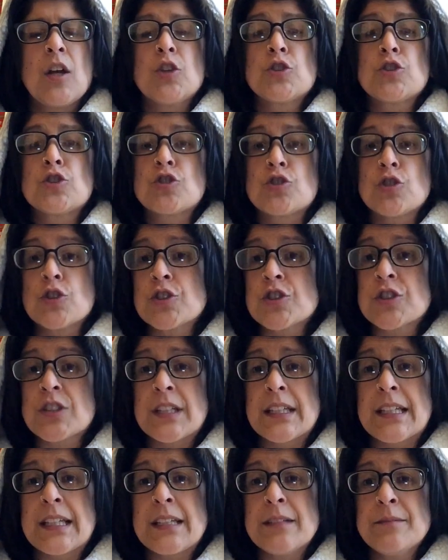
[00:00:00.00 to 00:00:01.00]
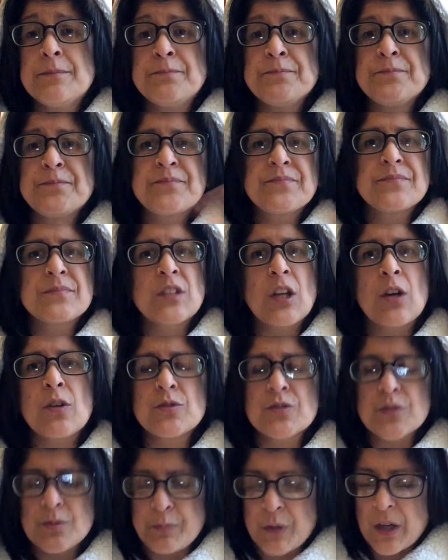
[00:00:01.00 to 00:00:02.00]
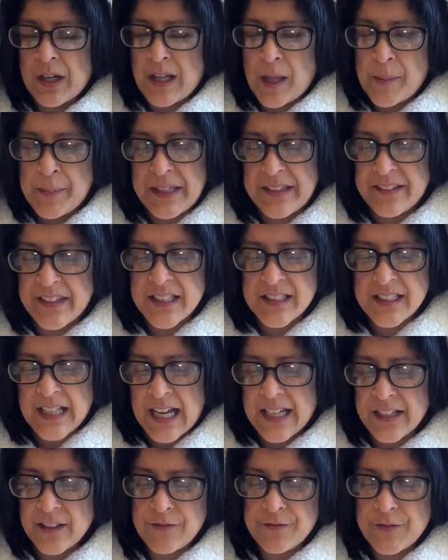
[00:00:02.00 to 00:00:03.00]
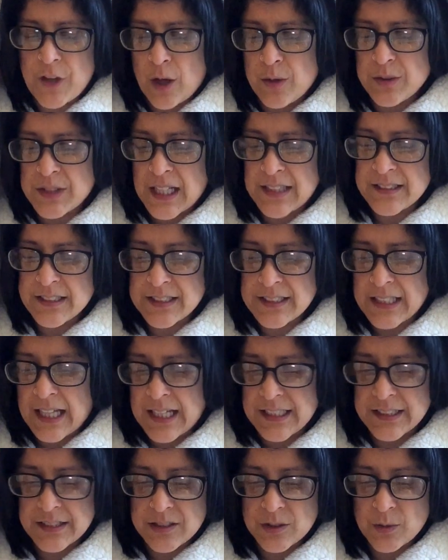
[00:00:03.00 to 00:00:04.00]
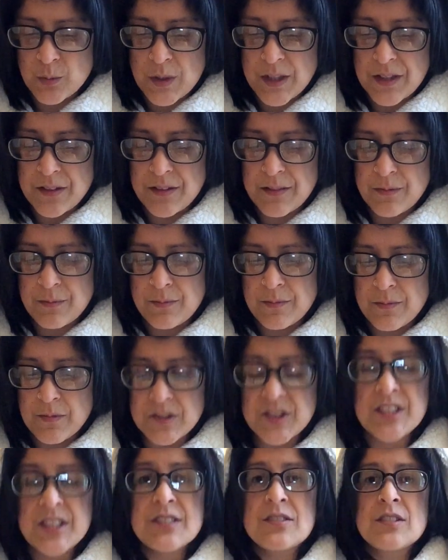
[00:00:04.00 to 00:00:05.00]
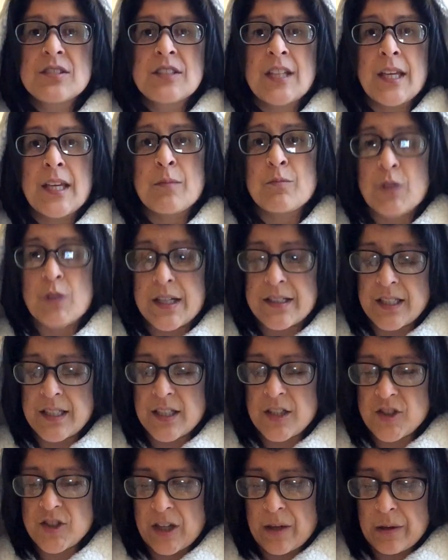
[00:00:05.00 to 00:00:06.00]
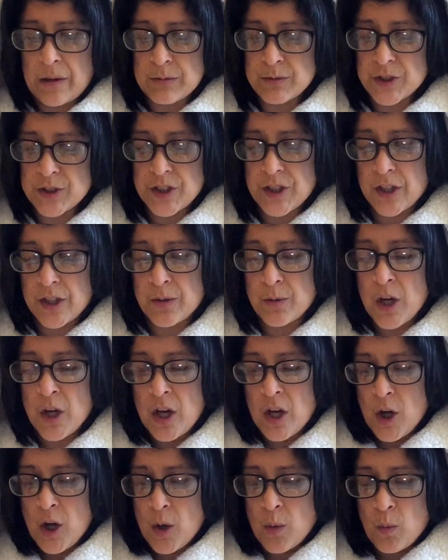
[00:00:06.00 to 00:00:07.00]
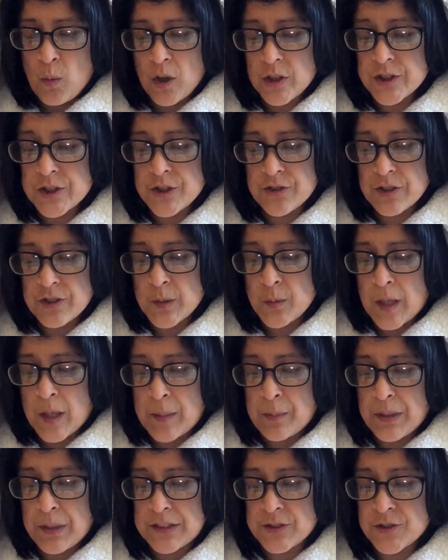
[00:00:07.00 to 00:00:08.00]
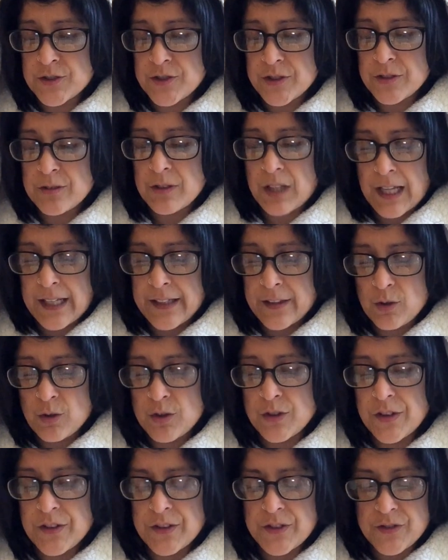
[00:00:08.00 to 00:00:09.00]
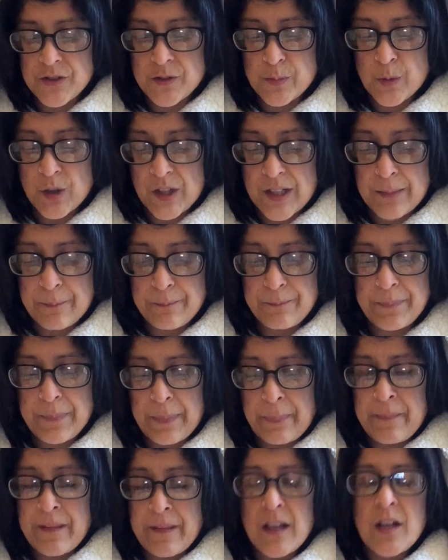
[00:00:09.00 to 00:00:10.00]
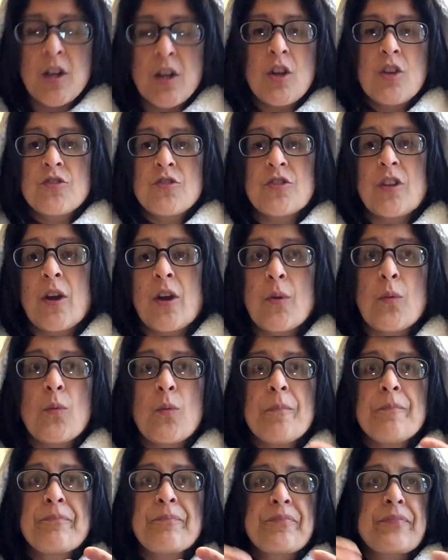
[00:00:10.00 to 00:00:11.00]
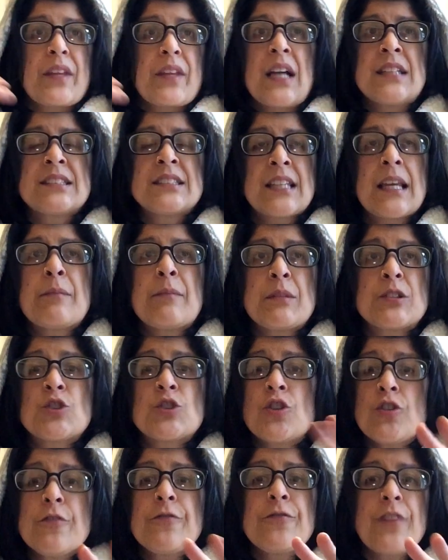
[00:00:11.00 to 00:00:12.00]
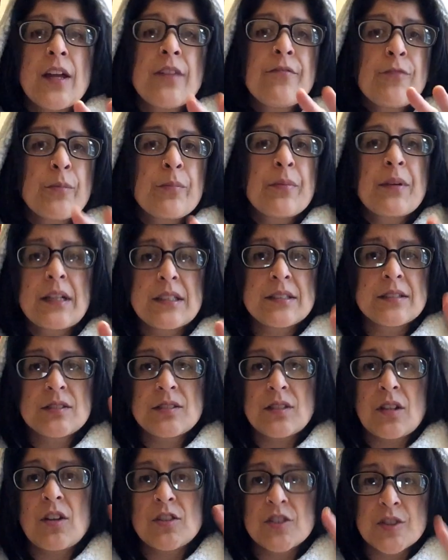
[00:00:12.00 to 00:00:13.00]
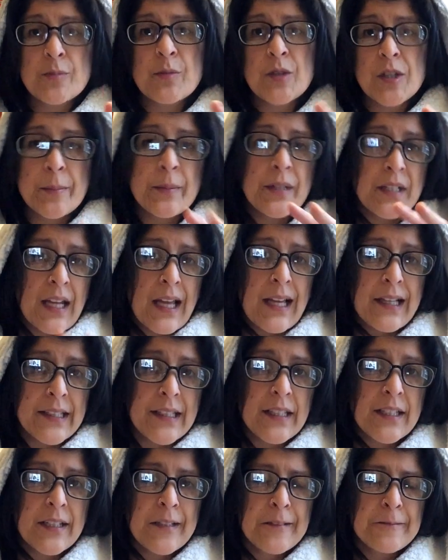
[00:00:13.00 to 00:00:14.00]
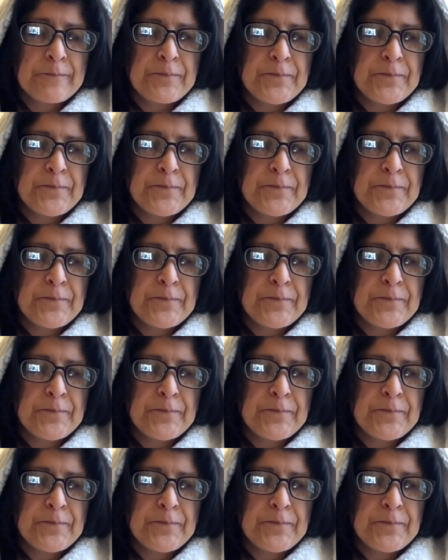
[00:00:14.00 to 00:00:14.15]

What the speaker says: Stussy. Those are brands. I mean, this kind of goes hand in hand with Tim Redding. Shout out to you. What streetwear brands do you like other than Supreme? So I'd say my two favourite brands are Supreme and Nike.